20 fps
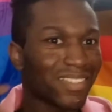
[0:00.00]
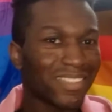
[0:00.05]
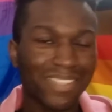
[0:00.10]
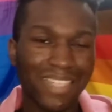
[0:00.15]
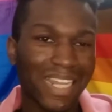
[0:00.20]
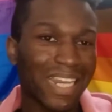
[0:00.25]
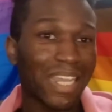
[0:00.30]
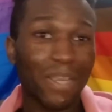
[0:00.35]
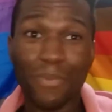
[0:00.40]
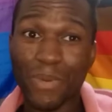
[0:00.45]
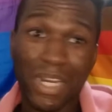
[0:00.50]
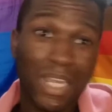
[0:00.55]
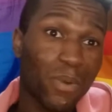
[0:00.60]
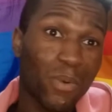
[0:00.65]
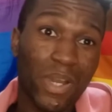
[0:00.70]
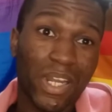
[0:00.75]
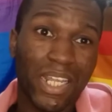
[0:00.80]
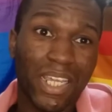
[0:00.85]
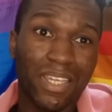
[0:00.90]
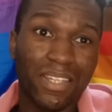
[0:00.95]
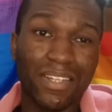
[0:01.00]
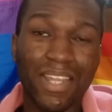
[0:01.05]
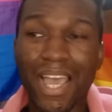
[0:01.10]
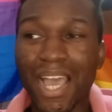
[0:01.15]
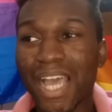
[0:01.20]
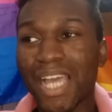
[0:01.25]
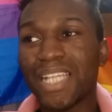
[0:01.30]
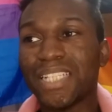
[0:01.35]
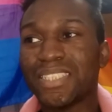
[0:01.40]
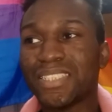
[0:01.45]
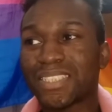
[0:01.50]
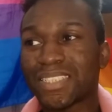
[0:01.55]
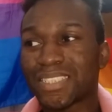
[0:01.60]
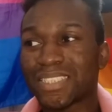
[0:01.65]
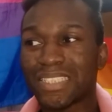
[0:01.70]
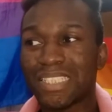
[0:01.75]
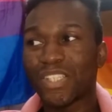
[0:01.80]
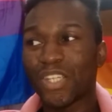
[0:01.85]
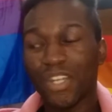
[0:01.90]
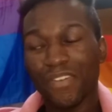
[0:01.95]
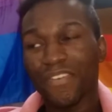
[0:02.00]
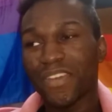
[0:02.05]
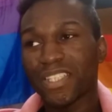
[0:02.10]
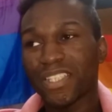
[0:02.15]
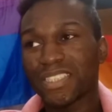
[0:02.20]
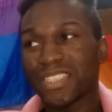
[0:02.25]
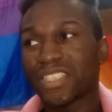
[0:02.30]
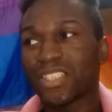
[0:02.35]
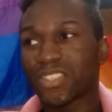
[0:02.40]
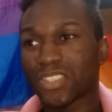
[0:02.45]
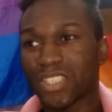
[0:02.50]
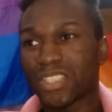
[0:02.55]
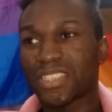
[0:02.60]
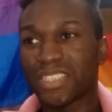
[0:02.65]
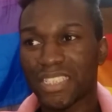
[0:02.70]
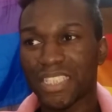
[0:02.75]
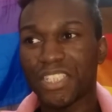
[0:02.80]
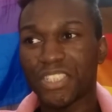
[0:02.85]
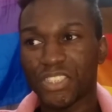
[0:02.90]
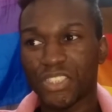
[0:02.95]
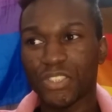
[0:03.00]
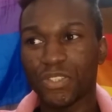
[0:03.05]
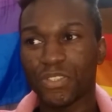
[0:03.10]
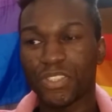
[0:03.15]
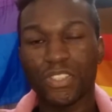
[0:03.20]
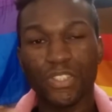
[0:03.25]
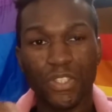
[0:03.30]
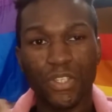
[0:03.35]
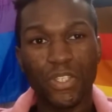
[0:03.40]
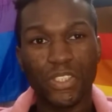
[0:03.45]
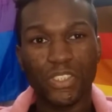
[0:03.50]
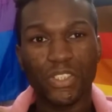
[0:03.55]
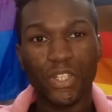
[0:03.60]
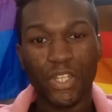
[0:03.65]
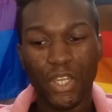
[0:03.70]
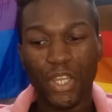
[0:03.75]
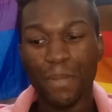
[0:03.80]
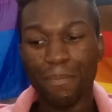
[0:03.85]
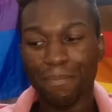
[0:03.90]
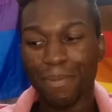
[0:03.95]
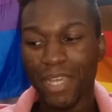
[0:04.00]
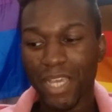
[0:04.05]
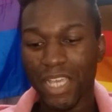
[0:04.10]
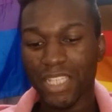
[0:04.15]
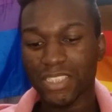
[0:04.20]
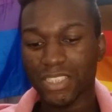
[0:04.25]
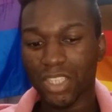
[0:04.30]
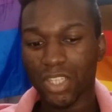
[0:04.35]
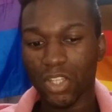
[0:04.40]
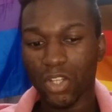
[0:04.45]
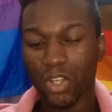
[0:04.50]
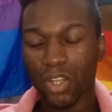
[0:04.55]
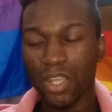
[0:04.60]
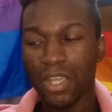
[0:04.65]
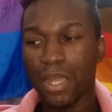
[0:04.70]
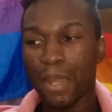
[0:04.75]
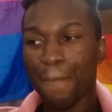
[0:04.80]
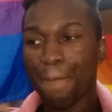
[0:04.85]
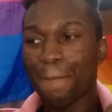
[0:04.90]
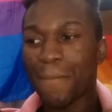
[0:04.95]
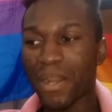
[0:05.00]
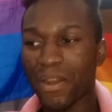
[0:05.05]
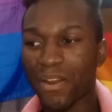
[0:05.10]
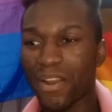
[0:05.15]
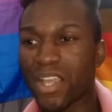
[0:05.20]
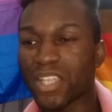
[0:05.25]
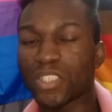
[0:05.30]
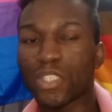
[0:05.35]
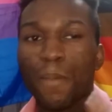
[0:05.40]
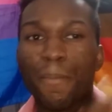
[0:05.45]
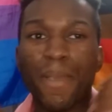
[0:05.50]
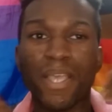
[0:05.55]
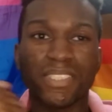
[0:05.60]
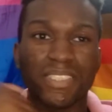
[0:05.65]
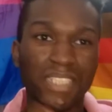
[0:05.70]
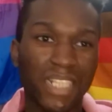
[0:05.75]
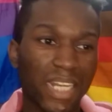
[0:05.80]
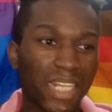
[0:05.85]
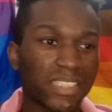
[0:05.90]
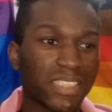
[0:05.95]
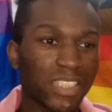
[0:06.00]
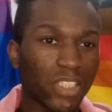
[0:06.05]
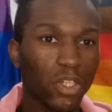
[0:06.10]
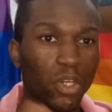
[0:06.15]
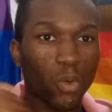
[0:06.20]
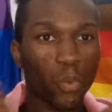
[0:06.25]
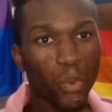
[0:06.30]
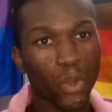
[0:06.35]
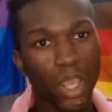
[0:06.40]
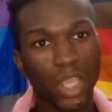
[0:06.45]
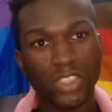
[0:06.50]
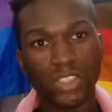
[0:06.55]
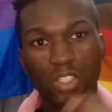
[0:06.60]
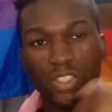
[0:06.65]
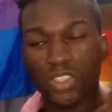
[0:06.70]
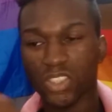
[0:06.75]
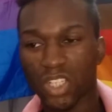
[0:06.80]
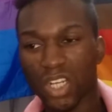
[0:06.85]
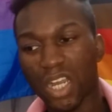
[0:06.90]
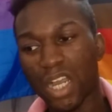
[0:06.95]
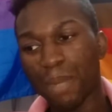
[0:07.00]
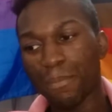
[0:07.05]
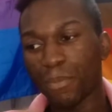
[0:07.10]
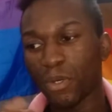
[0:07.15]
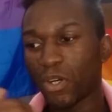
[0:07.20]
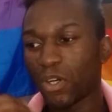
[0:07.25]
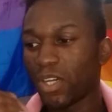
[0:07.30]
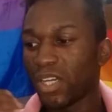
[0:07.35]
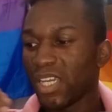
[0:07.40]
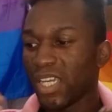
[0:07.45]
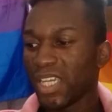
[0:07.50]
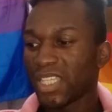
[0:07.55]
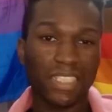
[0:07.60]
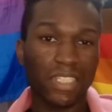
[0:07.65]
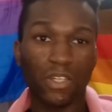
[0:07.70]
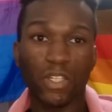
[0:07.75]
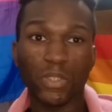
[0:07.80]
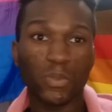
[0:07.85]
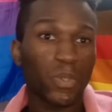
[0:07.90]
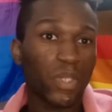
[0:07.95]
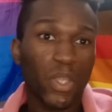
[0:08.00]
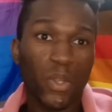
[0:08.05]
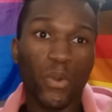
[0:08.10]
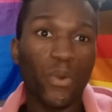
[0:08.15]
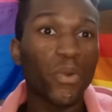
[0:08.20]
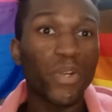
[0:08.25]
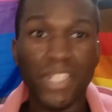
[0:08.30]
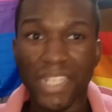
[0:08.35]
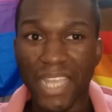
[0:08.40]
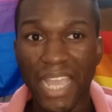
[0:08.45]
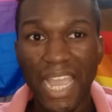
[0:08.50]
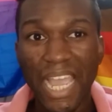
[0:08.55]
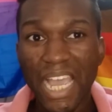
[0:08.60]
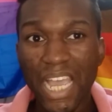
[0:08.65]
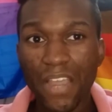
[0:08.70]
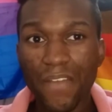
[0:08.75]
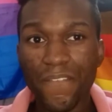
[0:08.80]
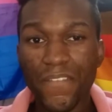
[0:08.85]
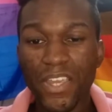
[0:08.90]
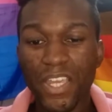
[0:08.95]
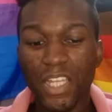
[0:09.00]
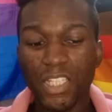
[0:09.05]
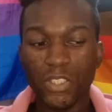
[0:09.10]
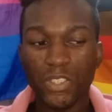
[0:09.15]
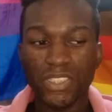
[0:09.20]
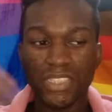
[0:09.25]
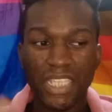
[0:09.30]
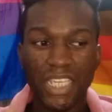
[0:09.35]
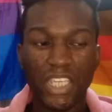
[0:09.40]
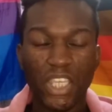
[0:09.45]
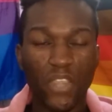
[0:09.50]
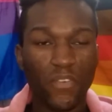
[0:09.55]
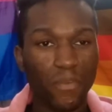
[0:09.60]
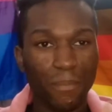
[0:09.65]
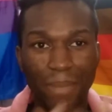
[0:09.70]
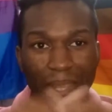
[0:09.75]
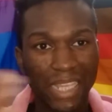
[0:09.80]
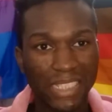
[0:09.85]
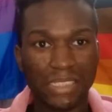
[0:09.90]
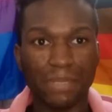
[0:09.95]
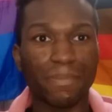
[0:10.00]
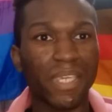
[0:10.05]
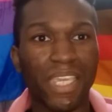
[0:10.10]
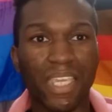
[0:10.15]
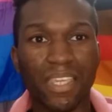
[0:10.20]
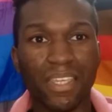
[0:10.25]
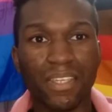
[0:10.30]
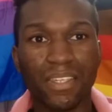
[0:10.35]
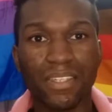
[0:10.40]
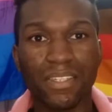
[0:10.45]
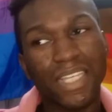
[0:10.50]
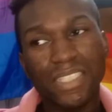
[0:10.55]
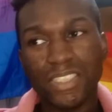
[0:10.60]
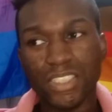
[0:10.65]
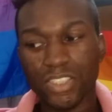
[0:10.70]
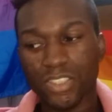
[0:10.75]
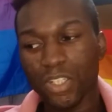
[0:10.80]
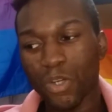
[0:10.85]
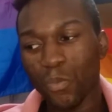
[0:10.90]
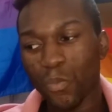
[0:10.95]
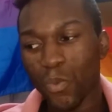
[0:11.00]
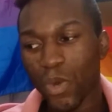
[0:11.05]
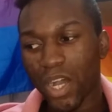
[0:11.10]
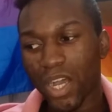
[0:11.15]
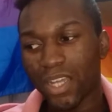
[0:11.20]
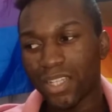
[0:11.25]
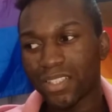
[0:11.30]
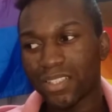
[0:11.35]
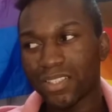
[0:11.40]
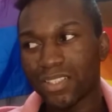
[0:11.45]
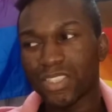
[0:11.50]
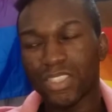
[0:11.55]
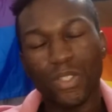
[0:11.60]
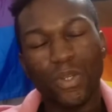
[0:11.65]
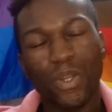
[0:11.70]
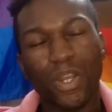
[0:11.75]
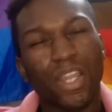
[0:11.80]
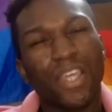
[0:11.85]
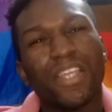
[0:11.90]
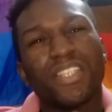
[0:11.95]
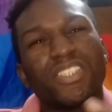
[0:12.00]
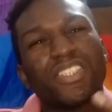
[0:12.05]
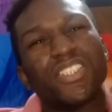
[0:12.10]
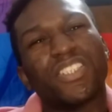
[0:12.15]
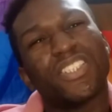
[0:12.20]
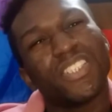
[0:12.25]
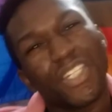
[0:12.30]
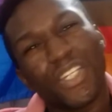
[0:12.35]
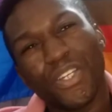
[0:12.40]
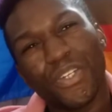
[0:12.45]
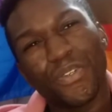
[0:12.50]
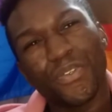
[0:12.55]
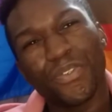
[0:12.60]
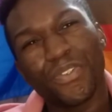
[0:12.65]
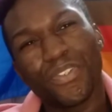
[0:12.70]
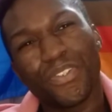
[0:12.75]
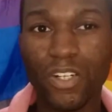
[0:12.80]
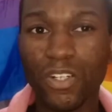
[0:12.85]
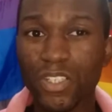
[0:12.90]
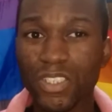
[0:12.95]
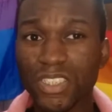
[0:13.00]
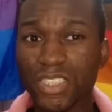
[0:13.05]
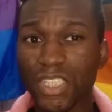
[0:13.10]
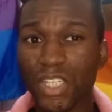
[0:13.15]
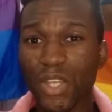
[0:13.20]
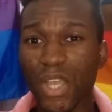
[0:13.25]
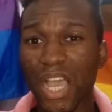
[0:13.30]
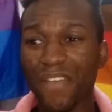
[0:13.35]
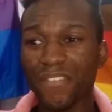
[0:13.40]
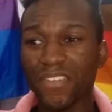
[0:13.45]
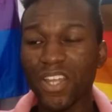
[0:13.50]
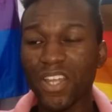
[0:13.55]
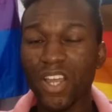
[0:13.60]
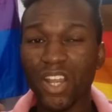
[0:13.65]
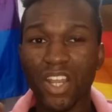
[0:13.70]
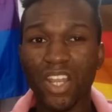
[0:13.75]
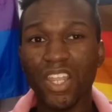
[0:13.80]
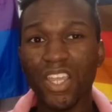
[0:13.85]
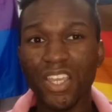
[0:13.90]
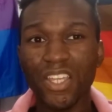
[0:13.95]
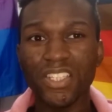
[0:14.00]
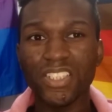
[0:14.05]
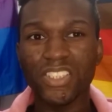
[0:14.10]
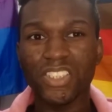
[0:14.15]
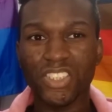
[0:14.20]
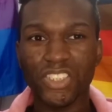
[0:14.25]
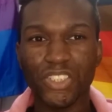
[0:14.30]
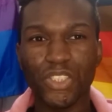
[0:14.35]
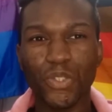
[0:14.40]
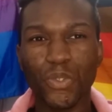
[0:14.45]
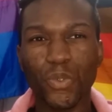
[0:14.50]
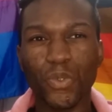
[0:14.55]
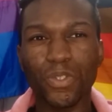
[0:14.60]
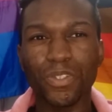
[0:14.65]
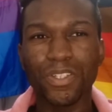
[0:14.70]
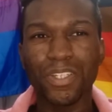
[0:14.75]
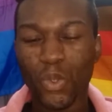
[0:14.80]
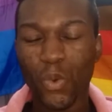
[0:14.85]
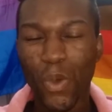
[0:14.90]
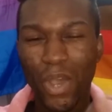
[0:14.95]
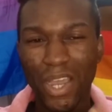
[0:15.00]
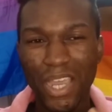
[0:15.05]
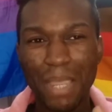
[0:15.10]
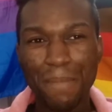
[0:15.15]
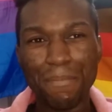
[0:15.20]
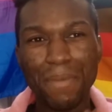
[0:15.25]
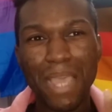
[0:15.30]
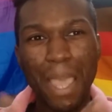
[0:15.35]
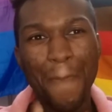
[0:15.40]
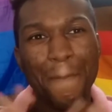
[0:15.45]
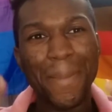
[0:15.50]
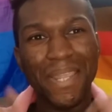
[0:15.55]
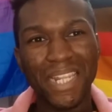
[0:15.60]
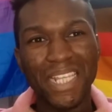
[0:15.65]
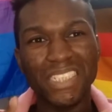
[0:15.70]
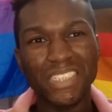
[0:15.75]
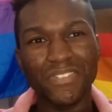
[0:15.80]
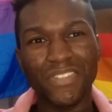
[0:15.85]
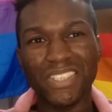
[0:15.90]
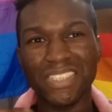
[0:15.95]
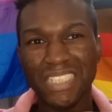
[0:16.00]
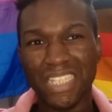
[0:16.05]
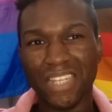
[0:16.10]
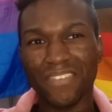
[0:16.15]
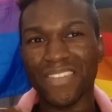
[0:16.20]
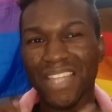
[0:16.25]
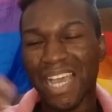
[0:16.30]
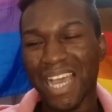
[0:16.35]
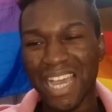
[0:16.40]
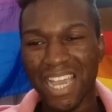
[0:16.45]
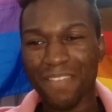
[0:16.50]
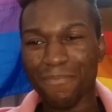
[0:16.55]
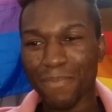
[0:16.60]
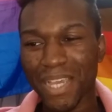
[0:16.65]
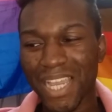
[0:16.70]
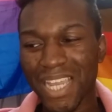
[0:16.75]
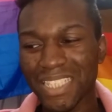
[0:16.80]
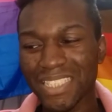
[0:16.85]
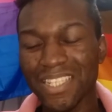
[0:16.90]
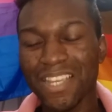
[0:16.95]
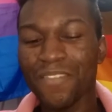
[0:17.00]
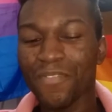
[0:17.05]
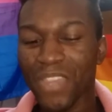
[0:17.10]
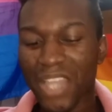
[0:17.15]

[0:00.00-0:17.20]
get it when I want it. And university does not teach you to use your own personal merits or personality or quirks or charm or skills what you already have to take you from A to B. That's just not what you learn to do. Also, I've not learned to quiet my opinions for the sake of the hive mind.